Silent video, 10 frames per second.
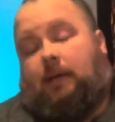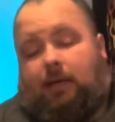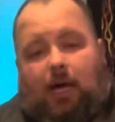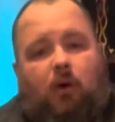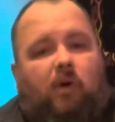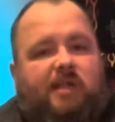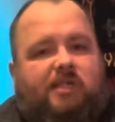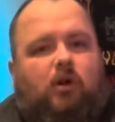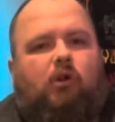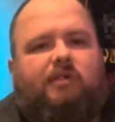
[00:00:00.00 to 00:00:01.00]
Now, what is a
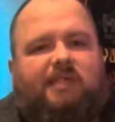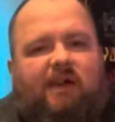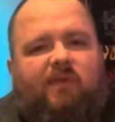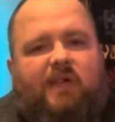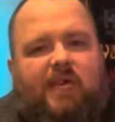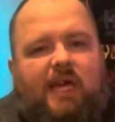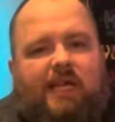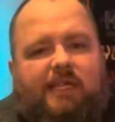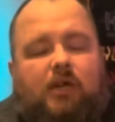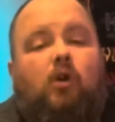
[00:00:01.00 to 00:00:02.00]
Colt
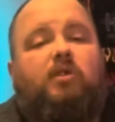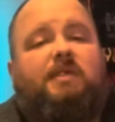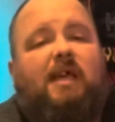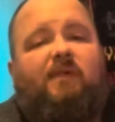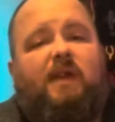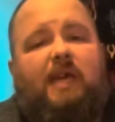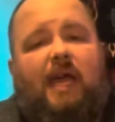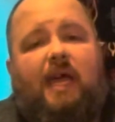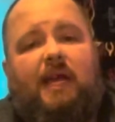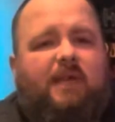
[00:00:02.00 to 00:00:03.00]
78? A Colt
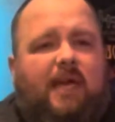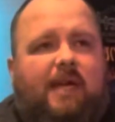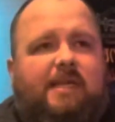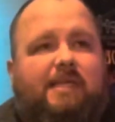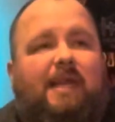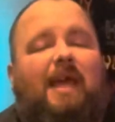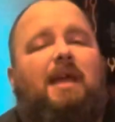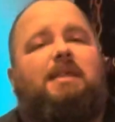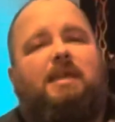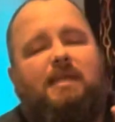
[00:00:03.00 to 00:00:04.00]
78 is an
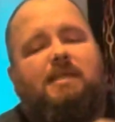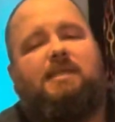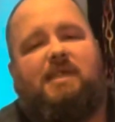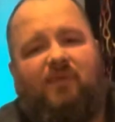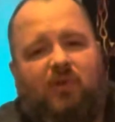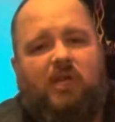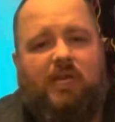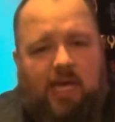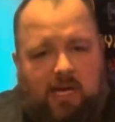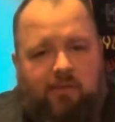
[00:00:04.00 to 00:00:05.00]

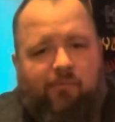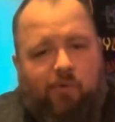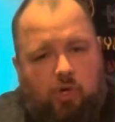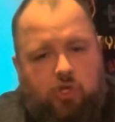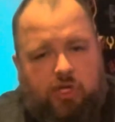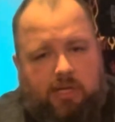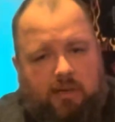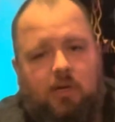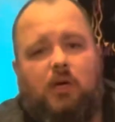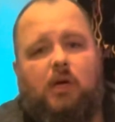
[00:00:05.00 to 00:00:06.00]
1878 version
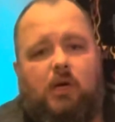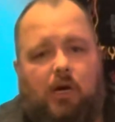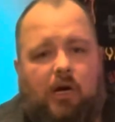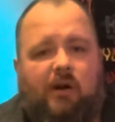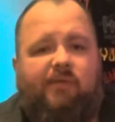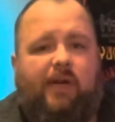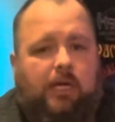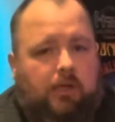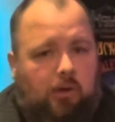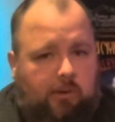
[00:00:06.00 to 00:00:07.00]
of a
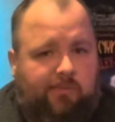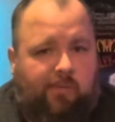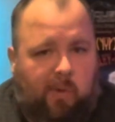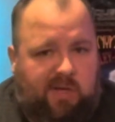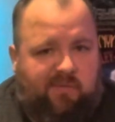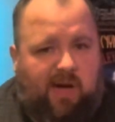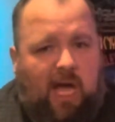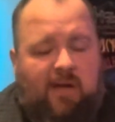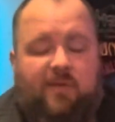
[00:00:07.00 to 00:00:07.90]
Colt 45.